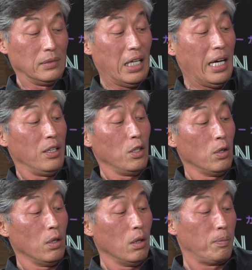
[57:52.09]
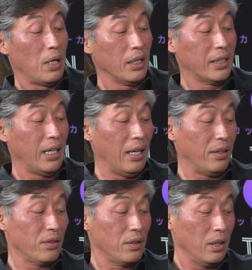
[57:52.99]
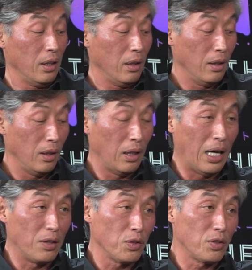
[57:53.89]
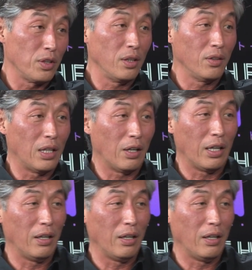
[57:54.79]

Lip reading: And your podcast addresses, how can they